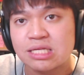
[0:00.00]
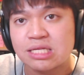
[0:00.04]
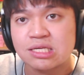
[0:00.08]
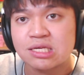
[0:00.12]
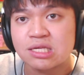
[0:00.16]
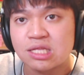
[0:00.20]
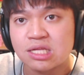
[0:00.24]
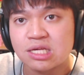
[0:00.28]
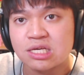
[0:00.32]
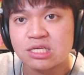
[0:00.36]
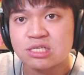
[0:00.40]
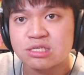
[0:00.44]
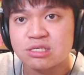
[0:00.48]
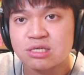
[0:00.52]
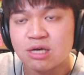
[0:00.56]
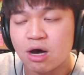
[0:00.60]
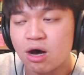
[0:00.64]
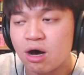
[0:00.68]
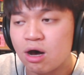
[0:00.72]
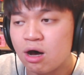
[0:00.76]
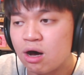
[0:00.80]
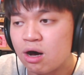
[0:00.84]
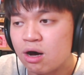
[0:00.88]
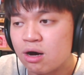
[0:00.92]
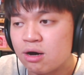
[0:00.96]
to this
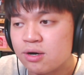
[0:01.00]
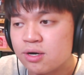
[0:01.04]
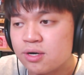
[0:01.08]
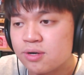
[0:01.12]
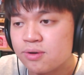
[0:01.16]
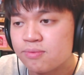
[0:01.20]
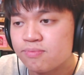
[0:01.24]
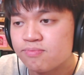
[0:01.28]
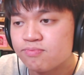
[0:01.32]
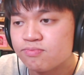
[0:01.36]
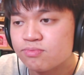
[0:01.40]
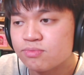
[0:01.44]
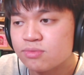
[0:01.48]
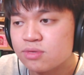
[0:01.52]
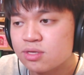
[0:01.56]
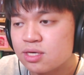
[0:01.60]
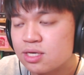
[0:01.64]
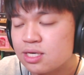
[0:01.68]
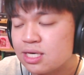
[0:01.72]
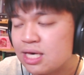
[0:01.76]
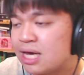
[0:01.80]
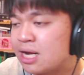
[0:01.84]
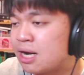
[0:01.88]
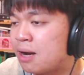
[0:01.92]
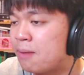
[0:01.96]
song,
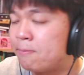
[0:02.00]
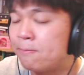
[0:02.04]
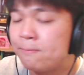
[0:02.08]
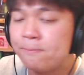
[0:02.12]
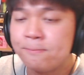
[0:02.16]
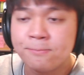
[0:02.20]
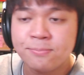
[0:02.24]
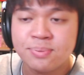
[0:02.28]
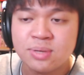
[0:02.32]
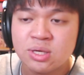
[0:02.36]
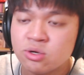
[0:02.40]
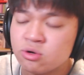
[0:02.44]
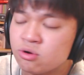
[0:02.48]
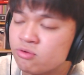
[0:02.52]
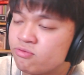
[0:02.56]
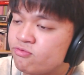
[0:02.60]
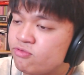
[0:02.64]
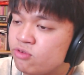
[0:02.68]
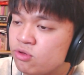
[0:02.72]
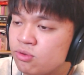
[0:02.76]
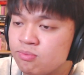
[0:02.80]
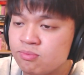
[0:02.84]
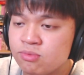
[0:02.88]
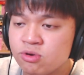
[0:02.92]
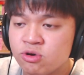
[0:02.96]
yet a
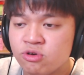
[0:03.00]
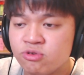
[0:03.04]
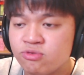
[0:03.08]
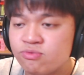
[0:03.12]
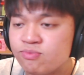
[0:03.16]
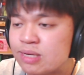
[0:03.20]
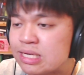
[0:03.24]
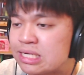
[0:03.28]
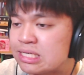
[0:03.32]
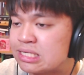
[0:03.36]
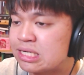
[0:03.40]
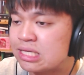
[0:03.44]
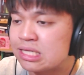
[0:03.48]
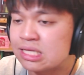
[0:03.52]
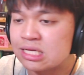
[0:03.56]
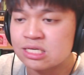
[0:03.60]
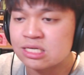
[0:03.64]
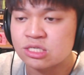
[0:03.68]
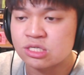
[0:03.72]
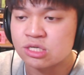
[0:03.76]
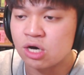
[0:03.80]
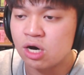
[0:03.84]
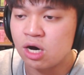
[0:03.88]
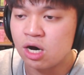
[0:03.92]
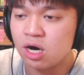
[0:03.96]
beautiful movement to this
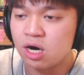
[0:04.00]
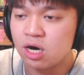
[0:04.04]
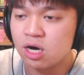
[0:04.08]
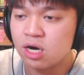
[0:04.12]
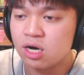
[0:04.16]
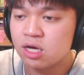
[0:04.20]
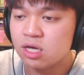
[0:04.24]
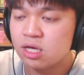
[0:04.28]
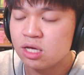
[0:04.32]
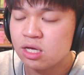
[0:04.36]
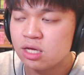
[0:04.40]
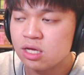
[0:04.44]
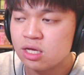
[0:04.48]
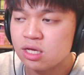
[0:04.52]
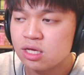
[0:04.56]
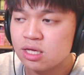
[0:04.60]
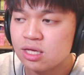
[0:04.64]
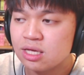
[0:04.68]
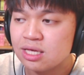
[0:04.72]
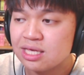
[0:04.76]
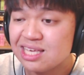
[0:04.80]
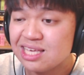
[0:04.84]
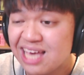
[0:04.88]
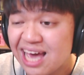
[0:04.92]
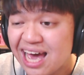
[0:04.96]
song,
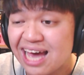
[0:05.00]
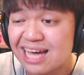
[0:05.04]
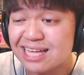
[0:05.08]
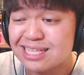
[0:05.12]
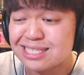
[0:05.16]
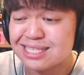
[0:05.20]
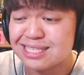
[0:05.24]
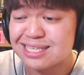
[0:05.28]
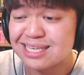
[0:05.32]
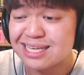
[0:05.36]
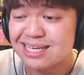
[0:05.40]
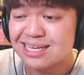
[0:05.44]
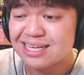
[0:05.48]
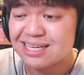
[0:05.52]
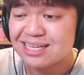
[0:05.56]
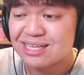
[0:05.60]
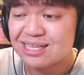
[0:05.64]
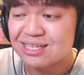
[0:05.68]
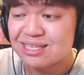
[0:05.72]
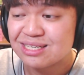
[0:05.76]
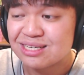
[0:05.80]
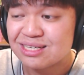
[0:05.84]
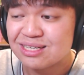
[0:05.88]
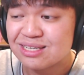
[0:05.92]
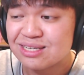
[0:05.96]
yet,
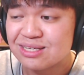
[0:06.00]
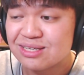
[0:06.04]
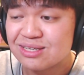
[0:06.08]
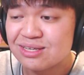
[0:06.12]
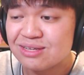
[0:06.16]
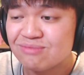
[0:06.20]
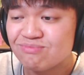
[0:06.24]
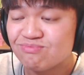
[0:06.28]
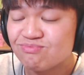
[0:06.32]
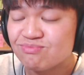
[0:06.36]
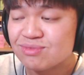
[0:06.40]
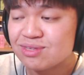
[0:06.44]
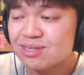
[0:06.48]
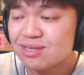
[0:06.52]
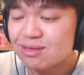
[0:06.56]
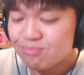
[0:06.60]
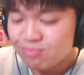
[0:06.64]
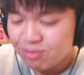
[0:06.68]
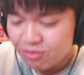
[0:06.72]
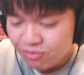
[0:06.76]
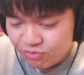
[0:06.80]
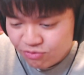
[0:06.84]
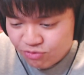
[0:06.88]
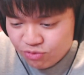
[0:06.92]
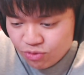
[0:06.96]

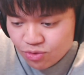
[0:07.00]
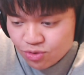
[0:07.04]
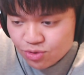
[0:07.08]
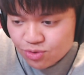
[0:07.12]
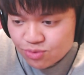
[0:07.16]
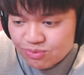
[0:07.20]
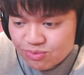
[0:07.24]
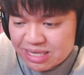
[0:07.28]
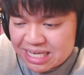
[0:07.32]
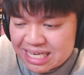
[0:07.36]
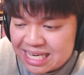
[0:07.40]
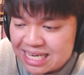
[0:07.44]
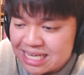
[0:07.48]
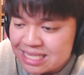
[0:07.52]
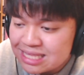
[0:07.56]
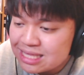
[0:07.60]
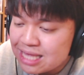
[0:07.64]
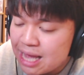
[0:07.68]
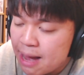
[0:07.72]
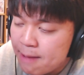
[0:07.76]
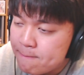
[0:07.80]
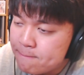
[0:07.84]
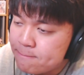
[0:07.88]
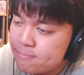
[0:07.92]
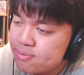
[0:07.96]
before we hit
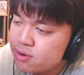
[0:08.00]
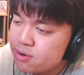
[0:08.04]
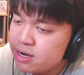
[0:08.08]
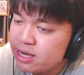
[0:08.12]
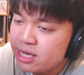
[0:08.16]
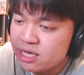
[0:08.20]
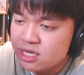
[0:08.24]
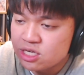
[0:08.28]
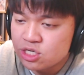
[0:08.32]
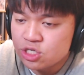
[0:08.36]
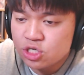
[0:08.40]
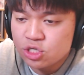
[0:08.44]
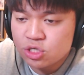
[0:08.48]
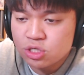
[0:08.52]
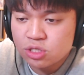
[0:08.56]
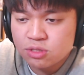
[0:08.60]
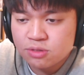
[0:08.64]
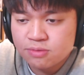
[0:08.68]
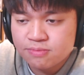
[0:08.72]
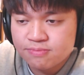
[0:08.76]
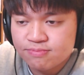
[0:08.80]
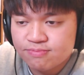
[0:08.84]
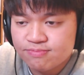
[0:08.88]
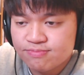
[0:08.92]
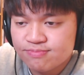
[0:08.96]
that bridge,
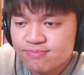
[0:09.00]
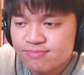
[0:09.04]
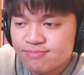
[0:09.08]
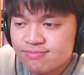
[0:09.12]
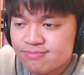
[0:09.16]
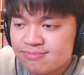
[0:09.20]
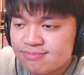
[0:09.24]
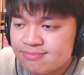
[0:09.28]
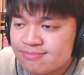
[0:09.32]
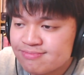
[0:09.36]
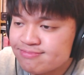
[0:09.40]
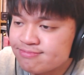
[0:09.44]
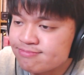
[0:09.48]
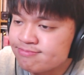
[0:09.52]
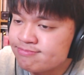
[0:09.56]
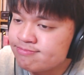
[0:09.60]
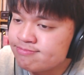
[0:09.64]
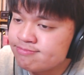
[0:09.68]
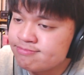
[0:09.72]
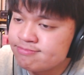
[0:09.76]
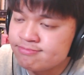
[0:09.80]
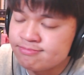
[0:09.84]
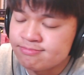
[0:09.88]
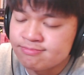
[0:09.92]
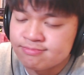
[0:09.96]

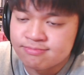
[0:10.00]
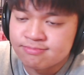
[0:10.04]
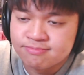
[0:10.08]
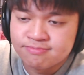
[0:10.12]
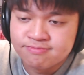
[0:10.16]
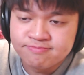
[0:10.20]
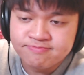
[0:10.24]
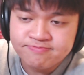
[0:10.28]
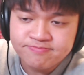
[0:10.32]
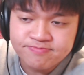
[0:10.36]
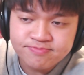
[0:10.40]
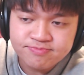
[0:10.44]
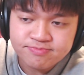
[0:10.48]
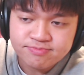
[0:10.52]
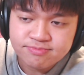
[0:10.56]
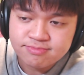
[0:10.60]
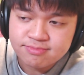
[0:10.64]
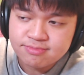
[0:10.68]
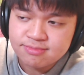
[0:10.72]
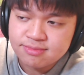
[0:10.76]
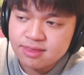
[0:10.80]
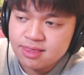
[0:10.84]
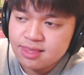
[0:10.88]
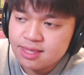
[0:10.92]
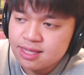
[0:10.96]

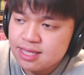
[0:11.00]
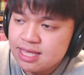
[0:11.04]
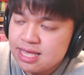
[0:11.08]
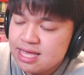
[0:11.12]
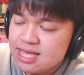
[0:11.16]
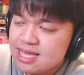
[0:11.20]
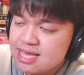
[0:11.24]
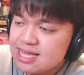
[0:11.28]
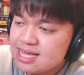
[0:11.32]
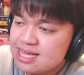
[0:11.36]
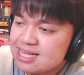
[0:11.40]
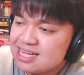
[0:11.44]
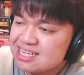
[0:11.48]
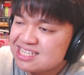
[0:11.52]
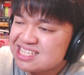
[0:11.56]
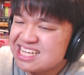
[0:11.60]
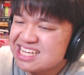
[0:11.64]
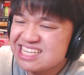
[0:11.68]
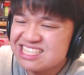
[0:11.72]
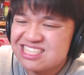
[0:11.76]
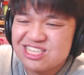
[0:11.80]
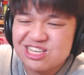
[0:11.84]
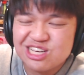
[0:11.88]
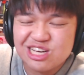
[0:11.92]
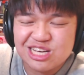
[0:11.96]

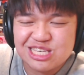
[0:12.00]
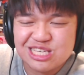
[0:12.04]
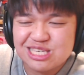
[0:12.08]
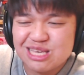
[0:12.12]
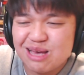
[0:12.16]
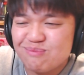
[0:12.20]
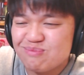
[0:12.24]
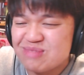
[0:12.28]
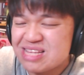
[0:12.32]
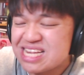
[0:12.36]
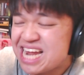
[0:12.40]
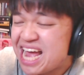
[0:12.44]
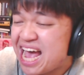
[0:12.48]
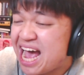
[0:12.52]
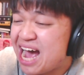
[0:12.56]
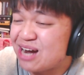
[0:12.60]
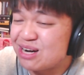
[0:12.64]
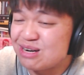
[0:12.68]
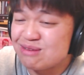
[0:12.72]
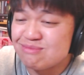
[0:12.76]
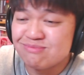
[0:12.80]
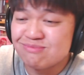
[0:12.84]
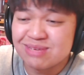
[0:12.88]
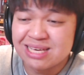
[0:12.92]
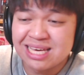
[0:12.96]
that took something out
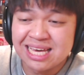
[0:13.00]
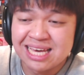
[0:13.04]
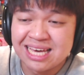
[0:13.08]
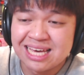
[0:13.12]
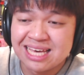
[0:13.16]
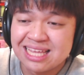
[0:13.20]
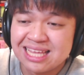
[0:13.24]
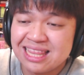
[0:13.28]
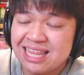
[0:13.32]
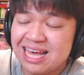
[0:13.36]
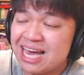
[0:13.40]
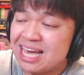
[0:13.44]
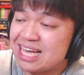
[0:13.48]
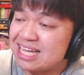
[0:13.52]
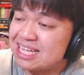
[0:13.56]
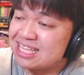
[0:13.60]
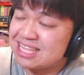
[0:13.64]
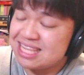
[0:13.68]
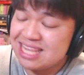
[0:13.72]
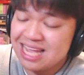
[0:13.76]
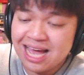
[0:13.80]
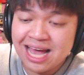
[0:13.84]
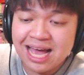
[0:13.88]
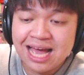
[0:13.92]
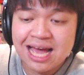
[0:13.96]
of me. Like,
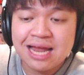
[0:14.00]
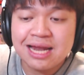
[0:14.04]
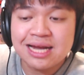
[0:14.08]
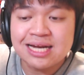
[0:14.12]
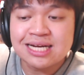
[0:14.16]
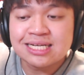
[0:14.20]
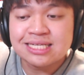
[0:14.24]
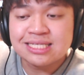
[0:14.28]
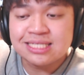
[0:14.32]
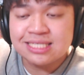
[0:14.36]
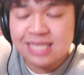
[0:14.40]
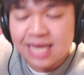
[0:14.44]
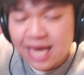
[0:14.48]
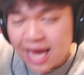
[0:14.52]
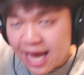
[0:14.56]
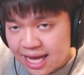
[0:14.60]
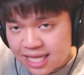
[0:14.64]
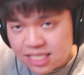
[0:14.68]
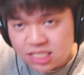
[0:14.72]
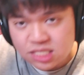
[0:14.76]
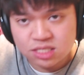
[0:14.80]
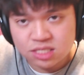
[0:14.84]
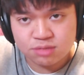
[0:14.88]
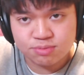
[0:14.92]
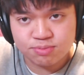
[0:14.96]
that
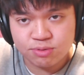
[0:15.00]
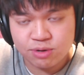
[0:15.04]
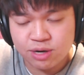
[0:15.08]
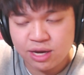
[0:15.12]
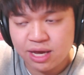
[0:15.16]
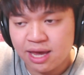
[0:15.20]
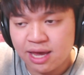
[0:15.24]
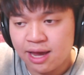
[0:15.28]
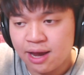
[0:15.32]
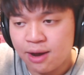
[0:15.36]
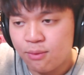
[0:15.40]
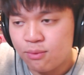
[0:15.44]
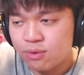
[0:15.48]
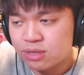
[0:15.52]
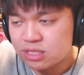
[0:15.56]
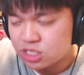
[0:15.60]
dance rig was